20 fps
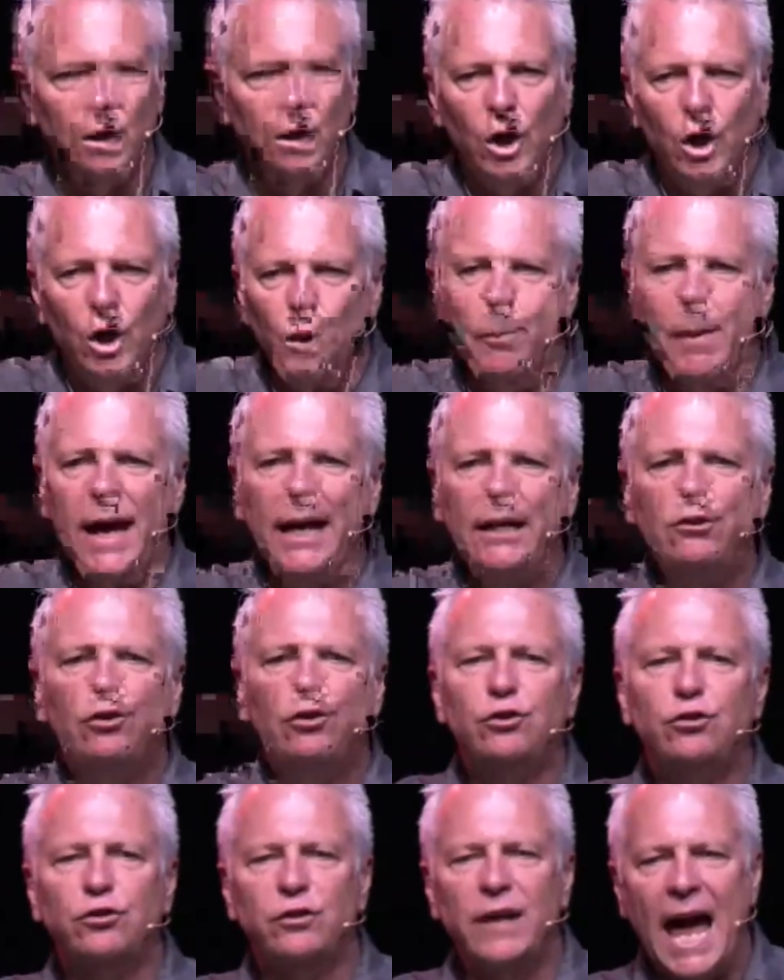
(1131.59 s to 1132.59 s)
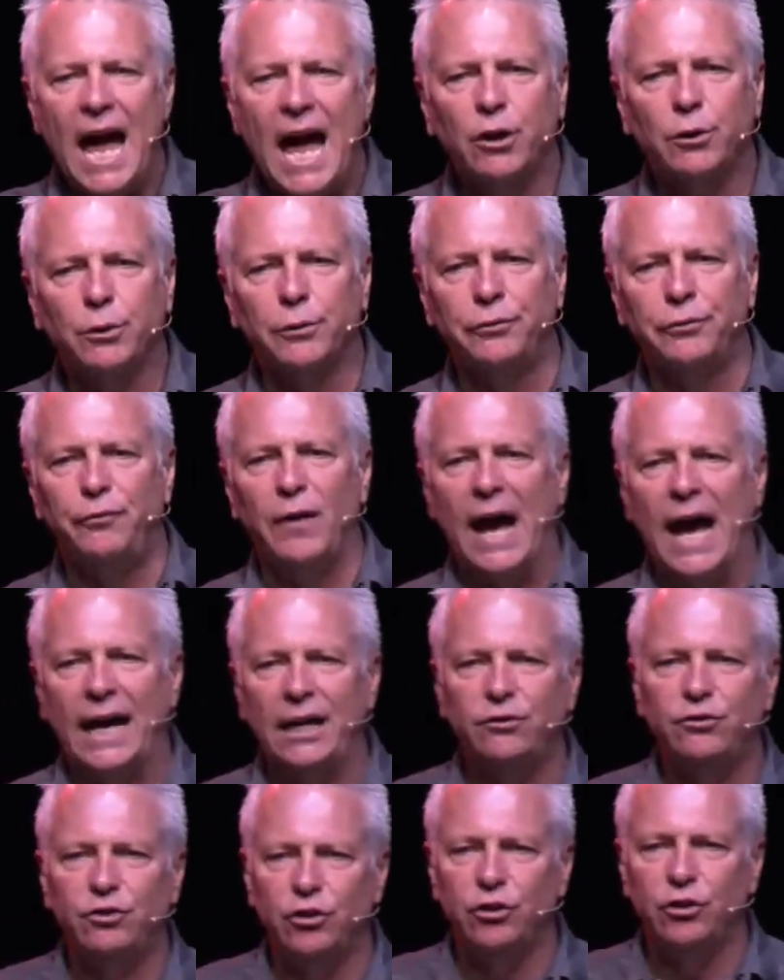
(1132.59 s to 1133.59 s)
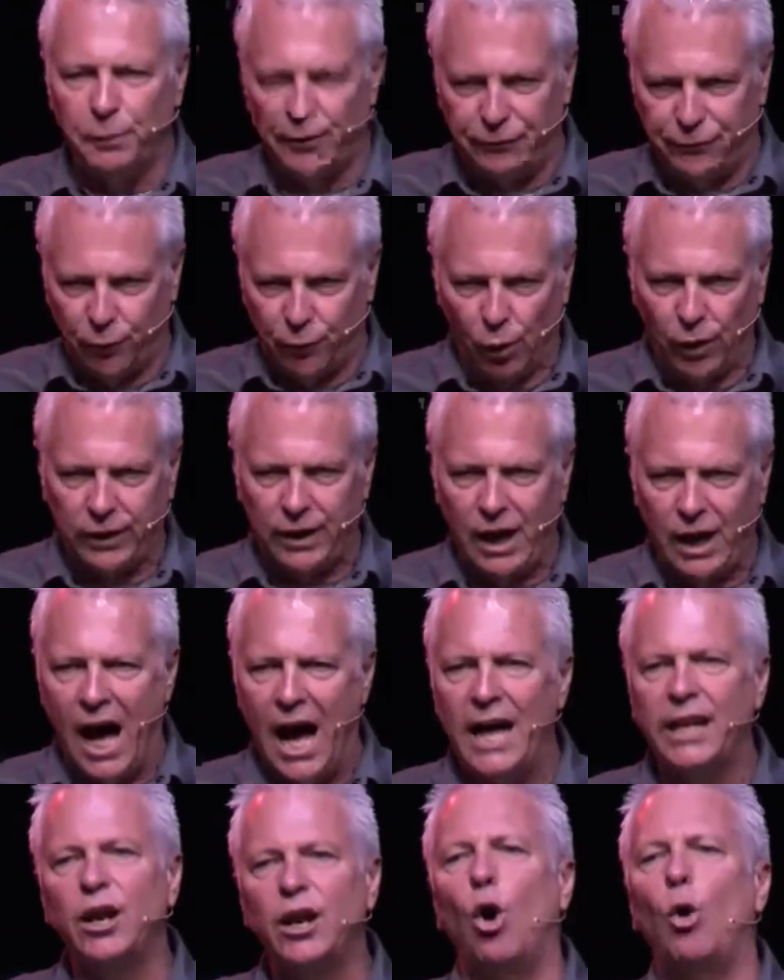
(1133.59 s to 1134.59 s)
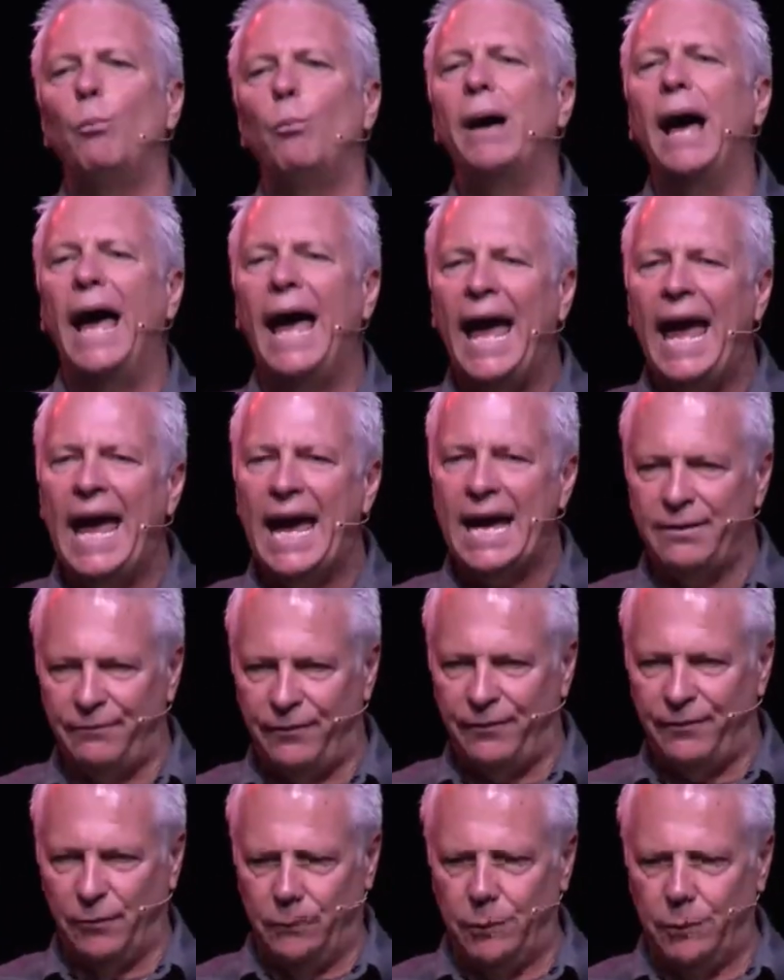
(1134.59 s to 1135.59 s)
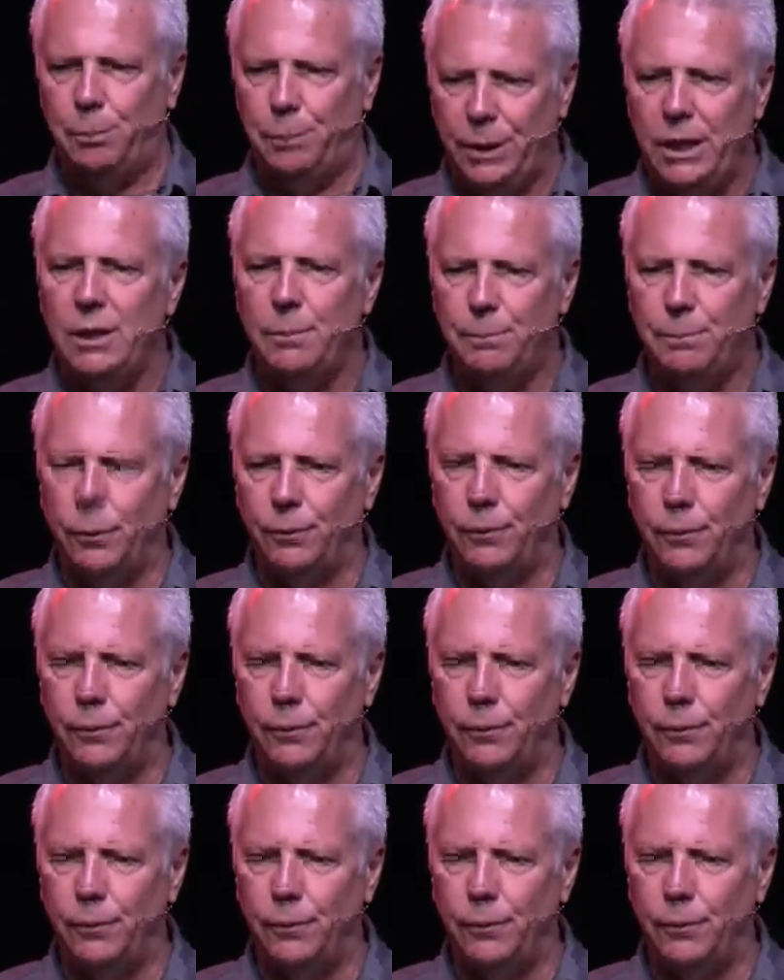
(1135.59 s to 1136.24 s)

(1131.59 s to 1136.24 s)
who made sacrifices before God on behalf of the people.